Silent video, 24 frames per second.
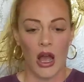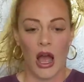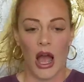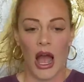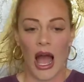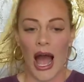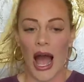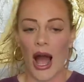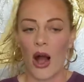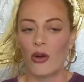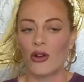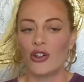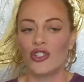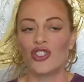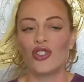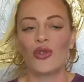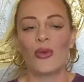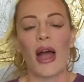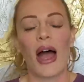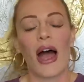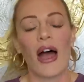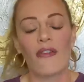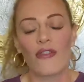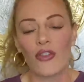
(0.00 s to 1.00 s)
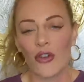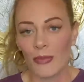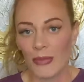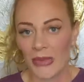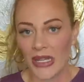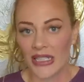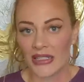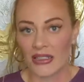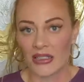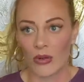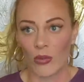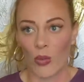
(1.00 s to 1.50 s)
How could you ever
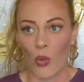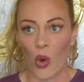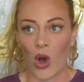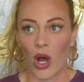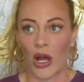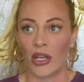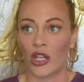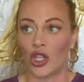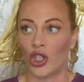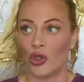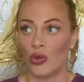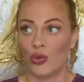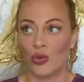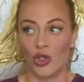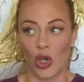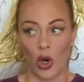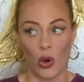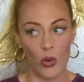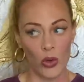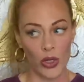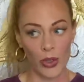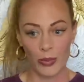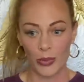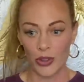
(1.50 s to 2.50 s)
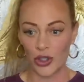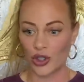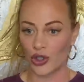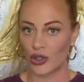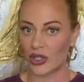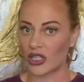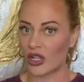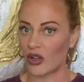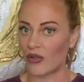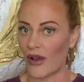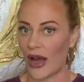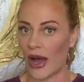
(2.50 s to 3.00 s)
meet someone? You don't want to put
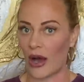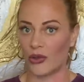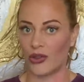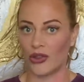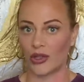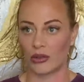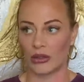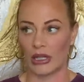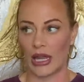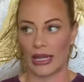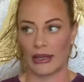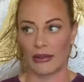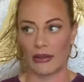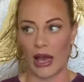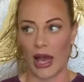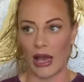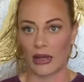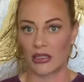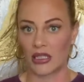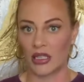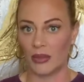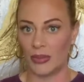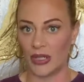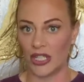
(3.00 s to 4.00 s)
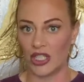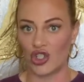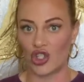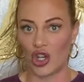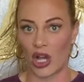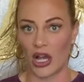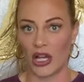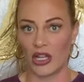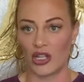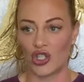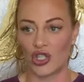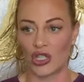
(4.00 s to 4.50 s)
yourself out there like that to be
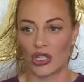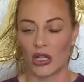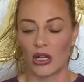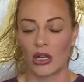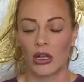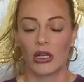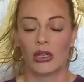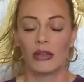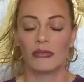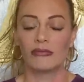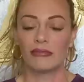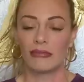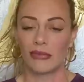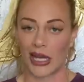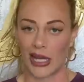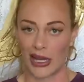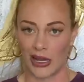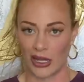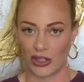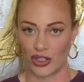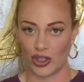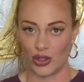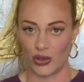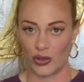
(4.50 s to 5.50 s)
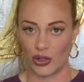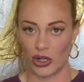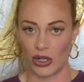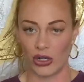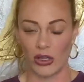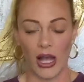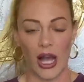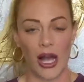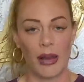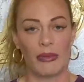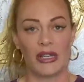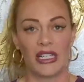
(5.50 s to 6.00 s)
judged. I got you, girl.
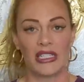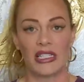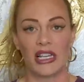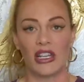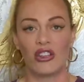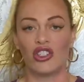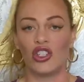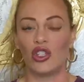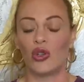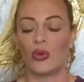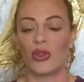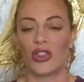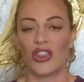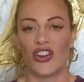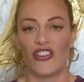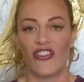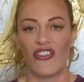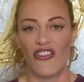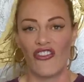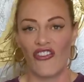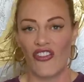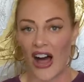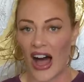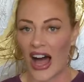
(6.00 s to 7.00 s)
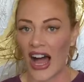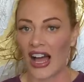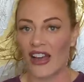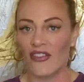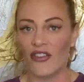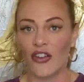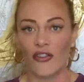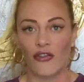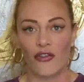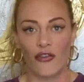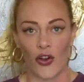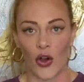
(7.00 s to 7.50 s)
I'm going to tell you the five
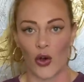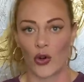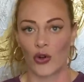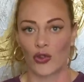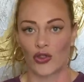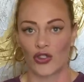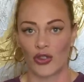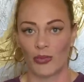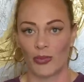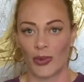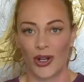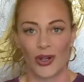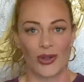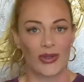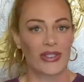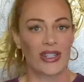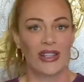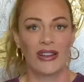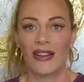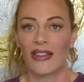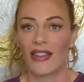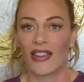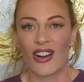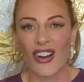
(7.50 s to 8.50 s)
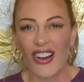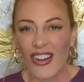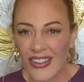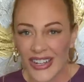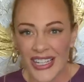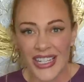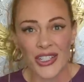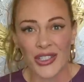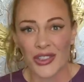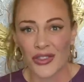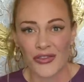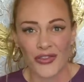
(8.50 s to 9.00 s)
photos to post. They're already
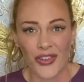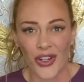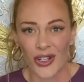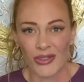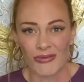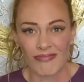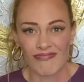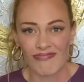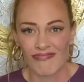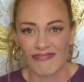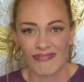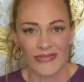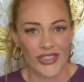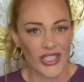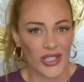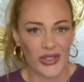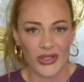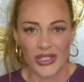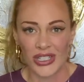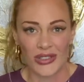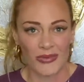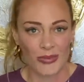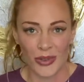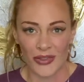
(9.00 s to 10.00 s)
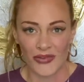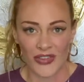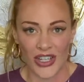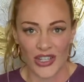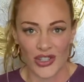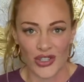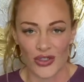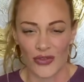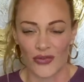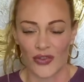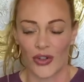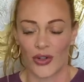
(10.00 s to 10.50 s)
in your phone. You don't need a
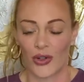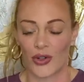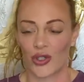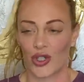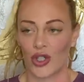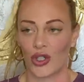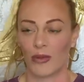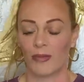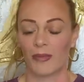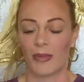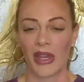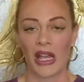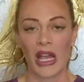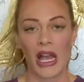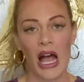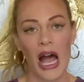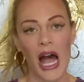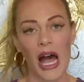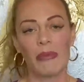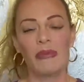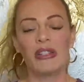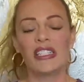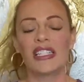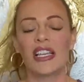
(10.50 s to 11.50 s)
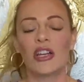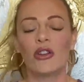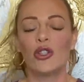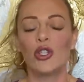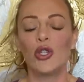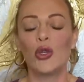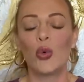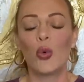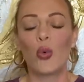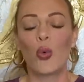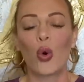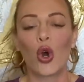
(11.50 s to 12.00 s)
professional photo shoot. I'm going to tell
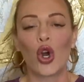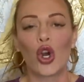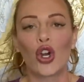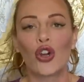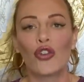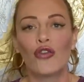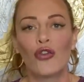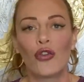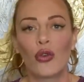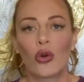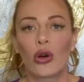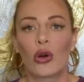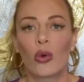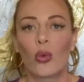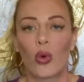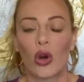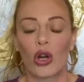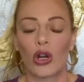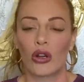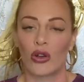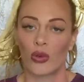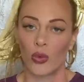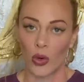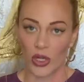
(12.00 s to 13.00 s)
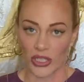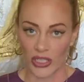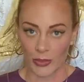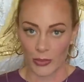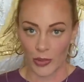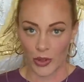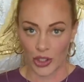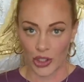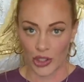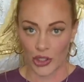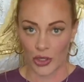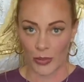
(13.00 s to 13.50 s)
you word for word what to
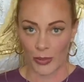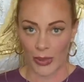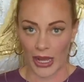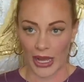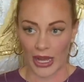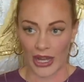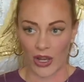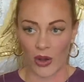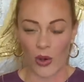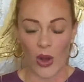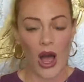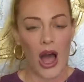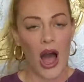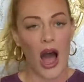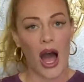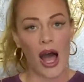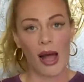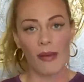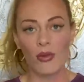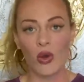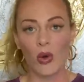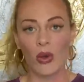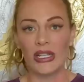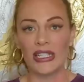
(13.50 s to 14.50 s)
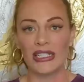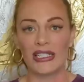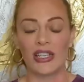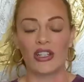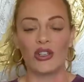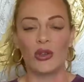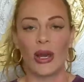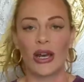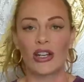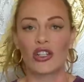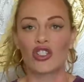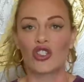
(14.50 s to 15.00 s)
put in your bio. I'm going to tell
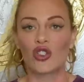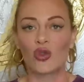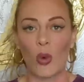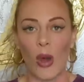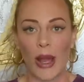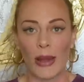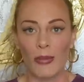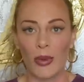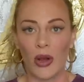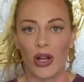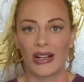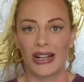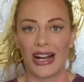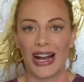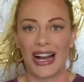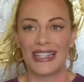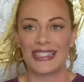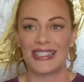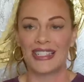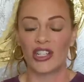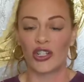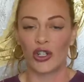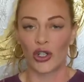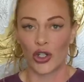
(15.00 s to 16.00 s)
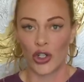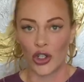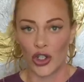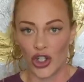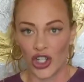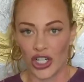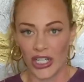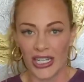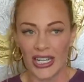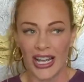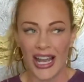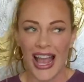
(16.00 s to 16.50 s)
you how to swipe on guys that are
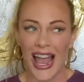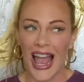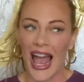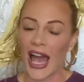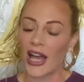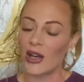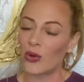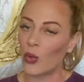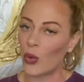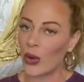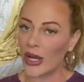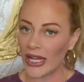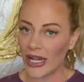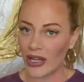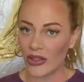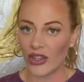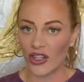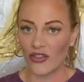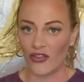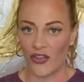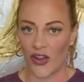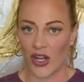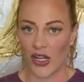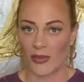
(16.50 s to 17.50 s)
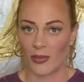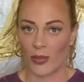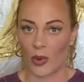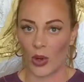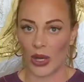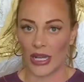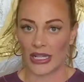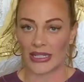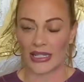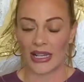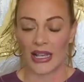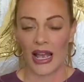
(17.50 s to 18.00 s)
good and weed out the
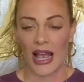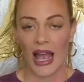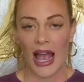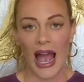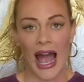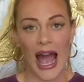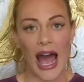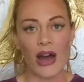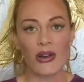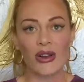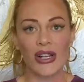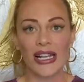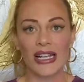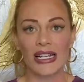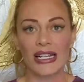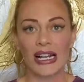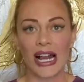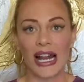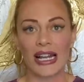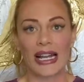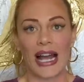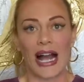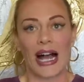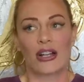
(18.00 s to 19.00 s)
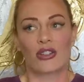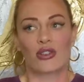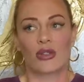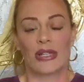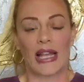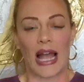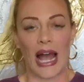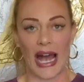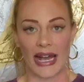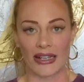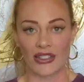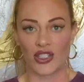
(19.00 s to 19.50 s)
fuckboys. How to get a guy to actually
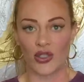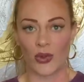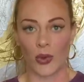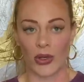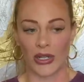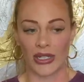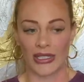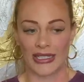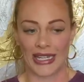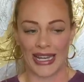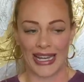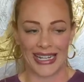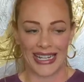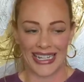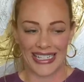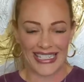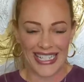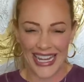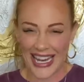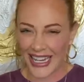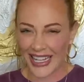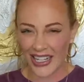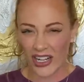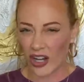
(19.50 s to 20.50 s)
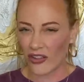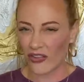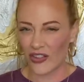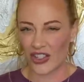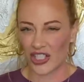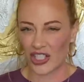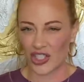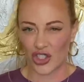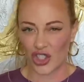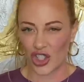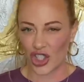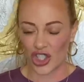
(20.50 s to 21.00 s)
ask you on a date and take it off of
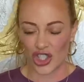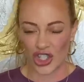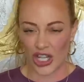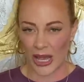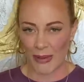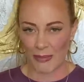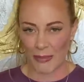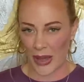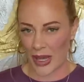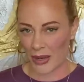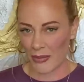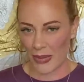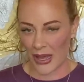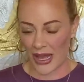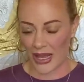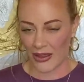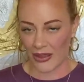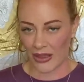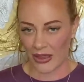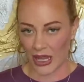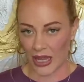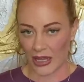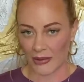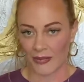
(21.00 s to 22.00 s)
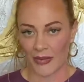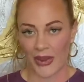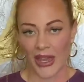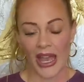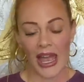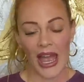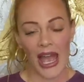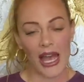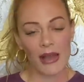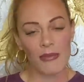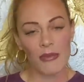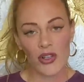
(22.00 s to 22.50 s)
this chit-chat pen pal thing.
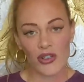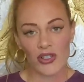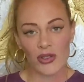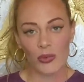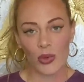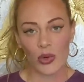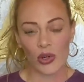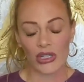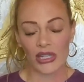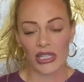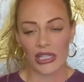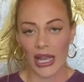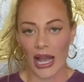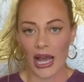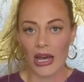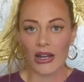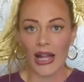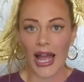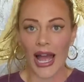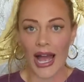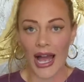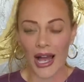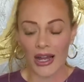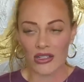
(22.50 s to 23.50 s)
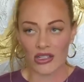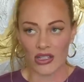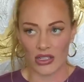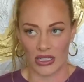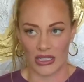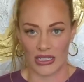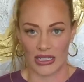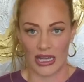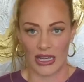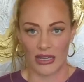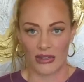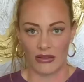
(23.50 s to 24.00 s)
And most importantly, how to act on a
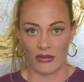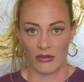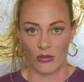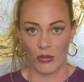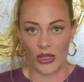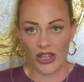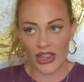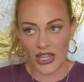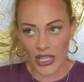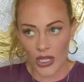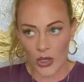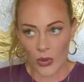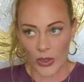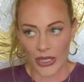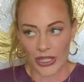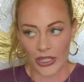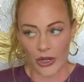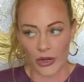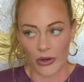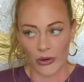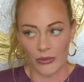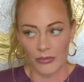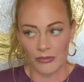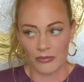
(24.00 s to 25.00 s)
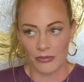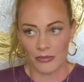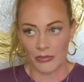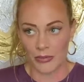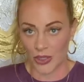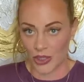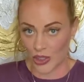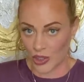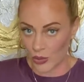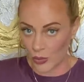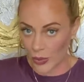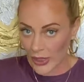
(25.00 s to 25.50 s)
date. We think we know, but
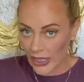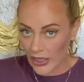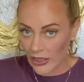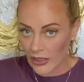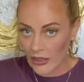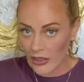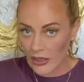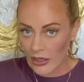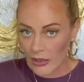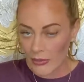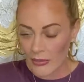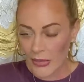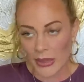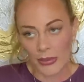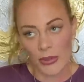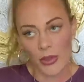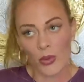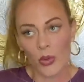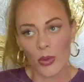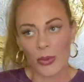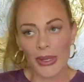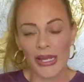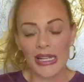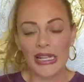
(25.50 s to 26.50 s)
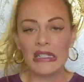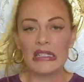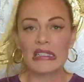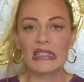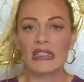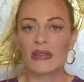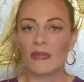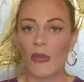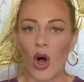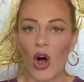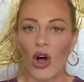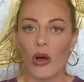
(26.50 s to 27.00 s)
do we? Maybe we're making
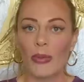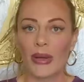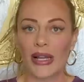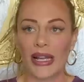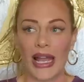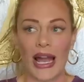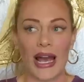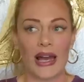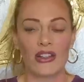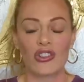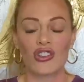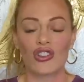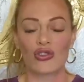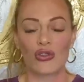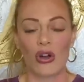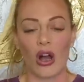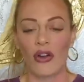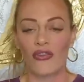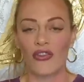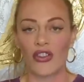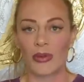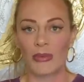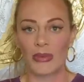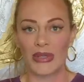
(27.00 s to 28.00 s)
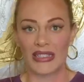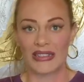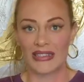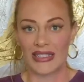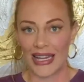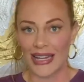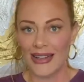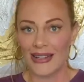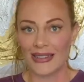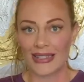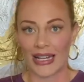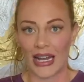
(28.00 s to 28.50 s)
small but catastrophic
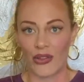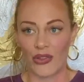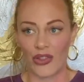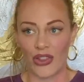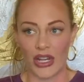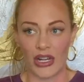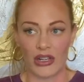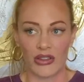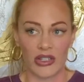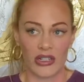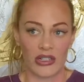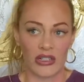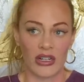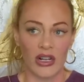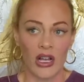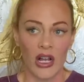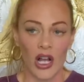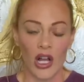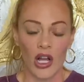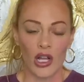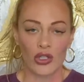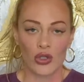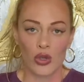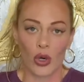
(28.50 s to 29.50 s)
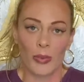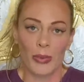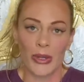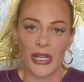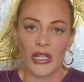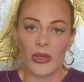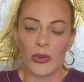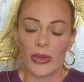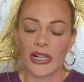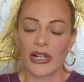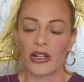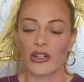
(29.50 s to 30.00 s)
mistakes out there that are
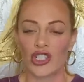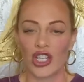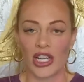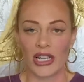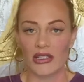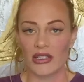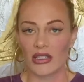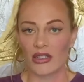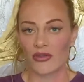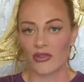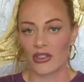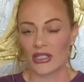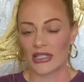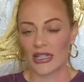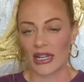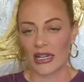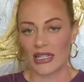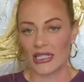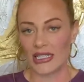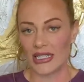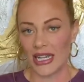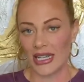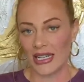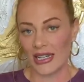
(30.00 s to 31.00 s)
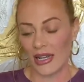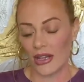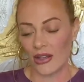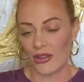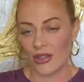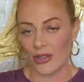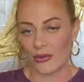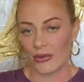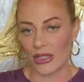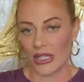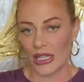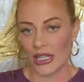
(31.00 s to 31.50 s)
torpedoing our chances for a second date and a
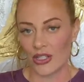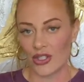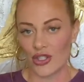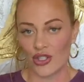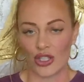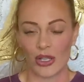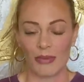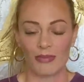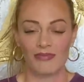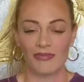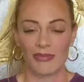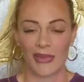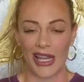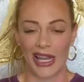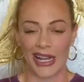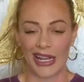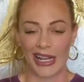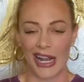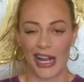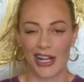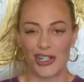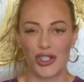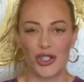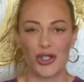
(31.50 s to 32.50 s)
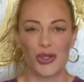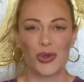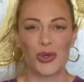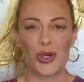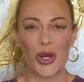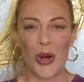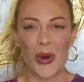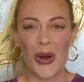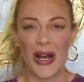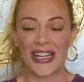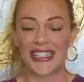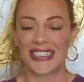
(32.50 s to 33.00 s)
healthy relationship. I got you.
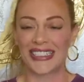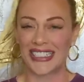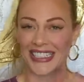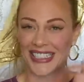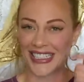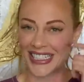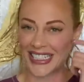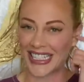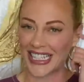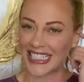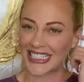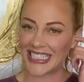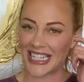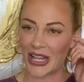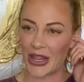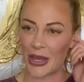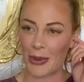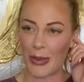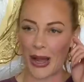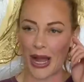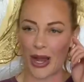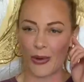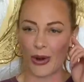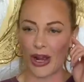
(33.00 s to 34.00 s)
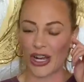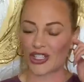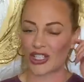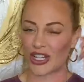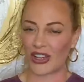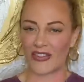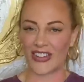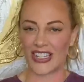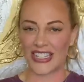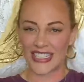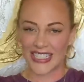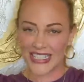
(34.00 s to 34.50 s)
Go ahead and click the link down in the bio. We're actually
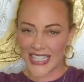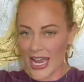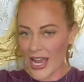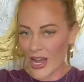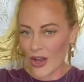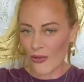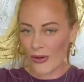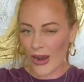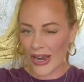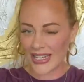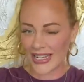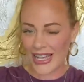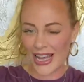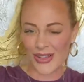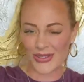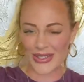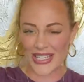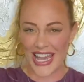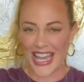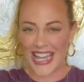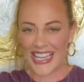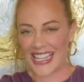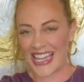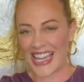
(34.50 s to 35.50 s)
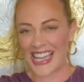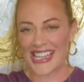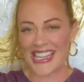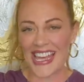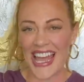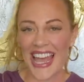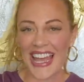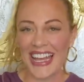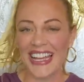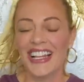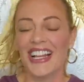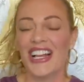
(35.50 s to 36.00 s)
having a sale right now. Yay, yay,
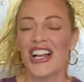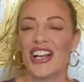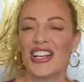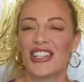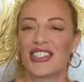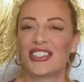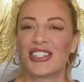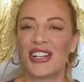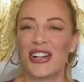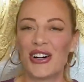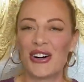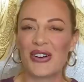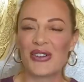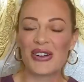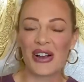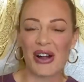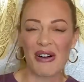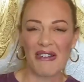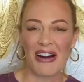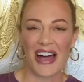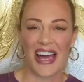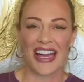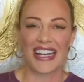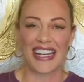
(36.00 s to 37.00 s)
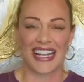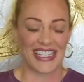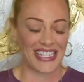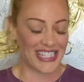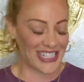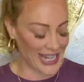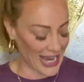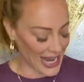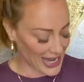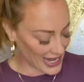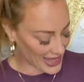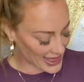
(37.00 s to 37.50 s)
yay. So go ahead and
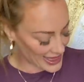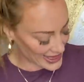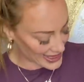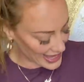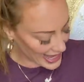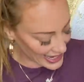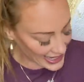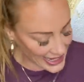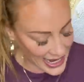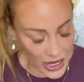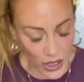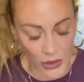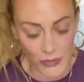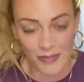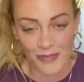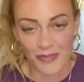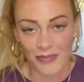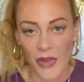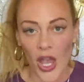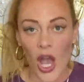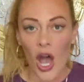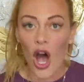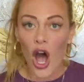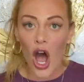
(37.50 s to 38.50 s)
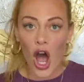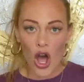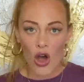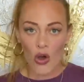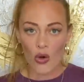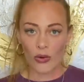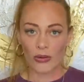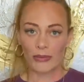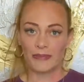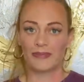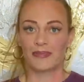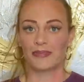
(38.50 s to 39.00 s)
check that out.
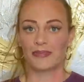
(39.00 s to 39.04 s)
Oh,